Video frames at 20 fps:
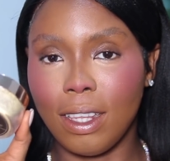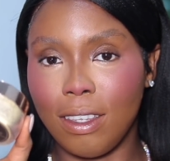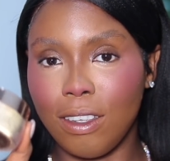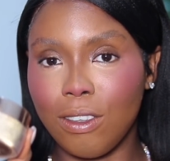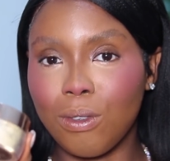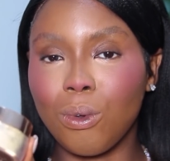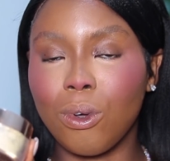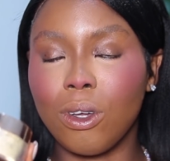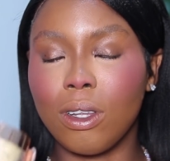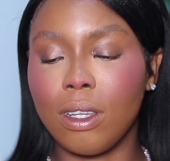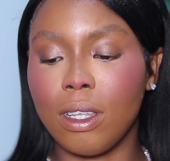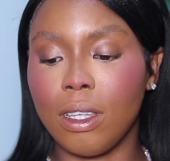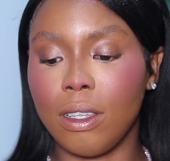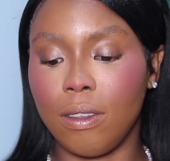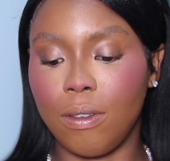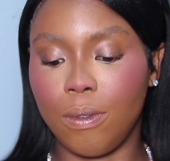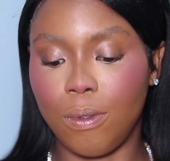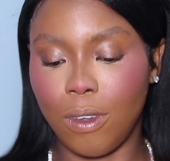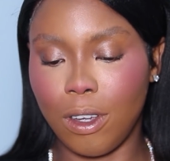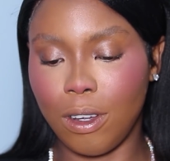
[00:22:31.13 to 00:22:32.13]
This one
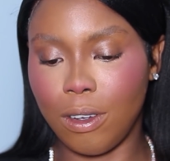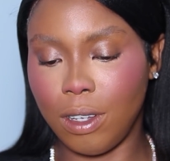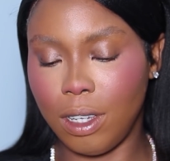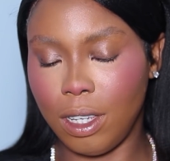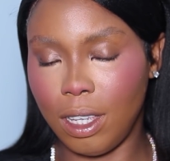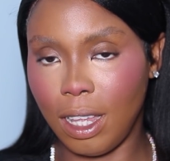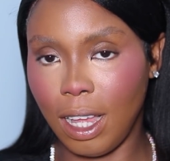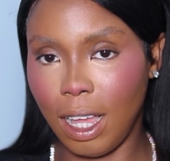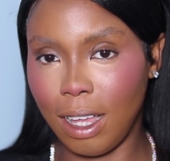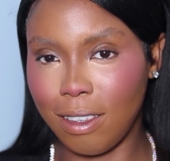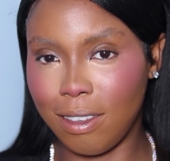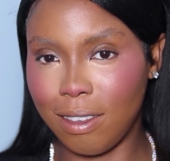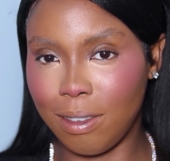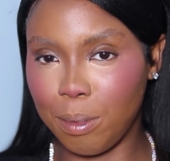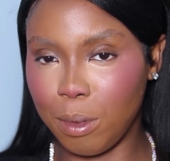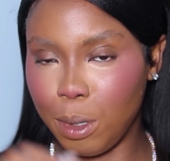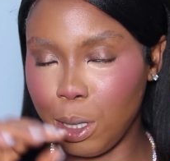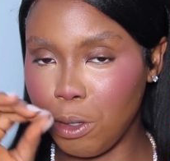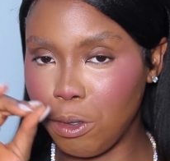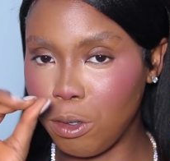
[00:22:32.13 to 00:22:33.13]
is it
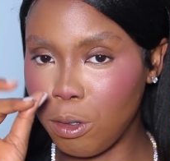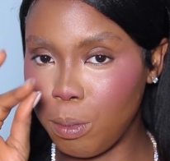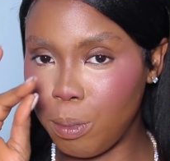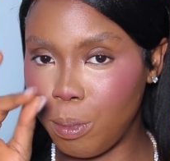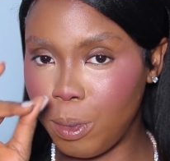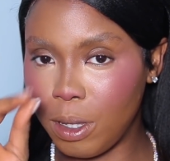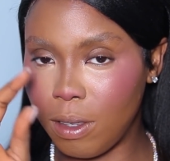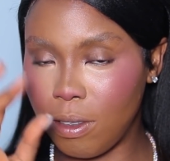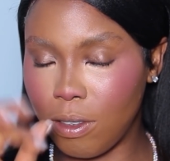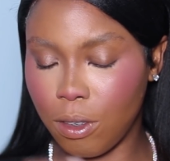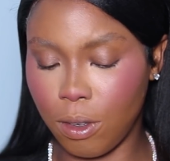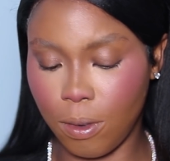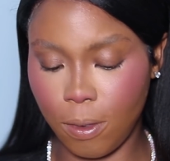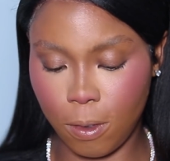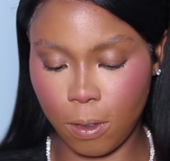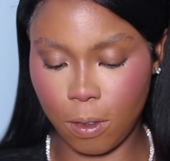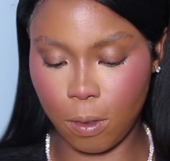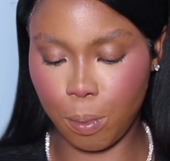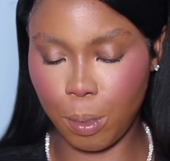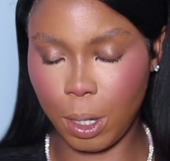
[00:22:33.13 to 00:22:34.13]
has little bits of
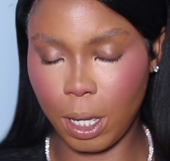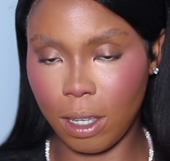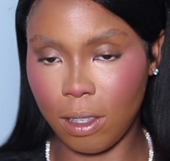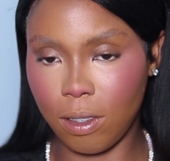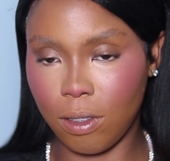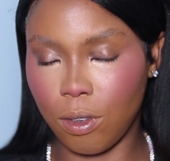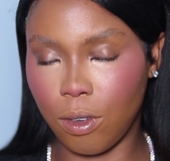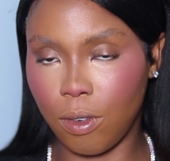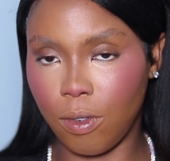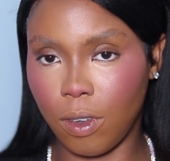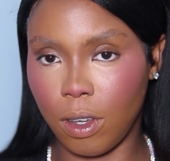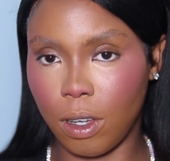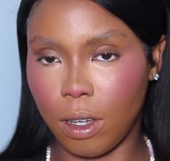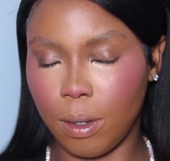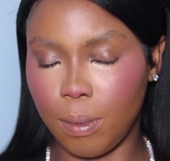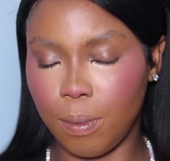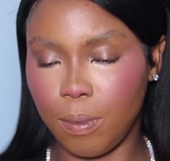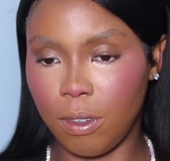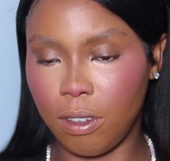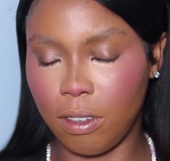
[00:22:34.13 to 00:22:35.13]
specks of
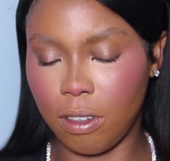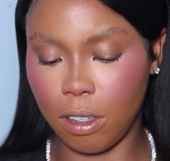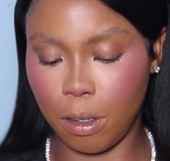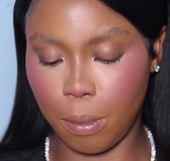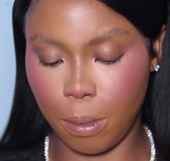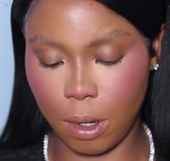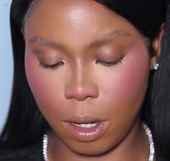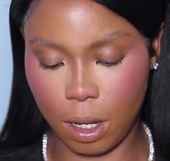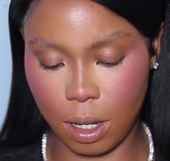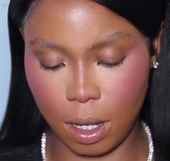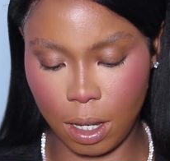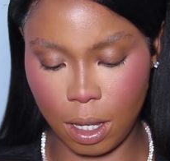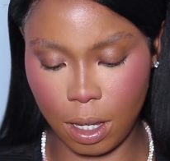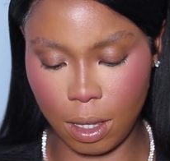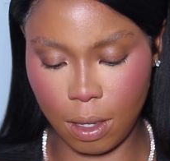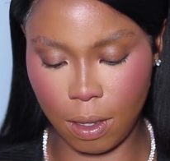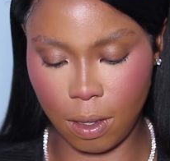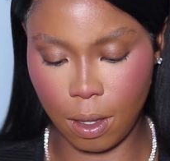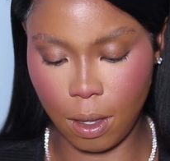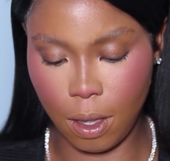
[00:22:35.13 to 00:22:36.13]
shimmer in
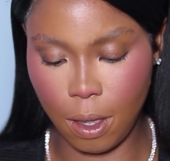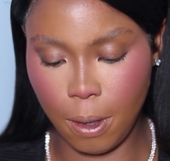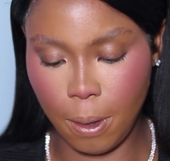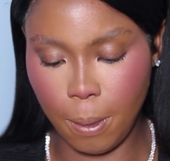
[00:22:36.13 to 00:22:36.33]
it.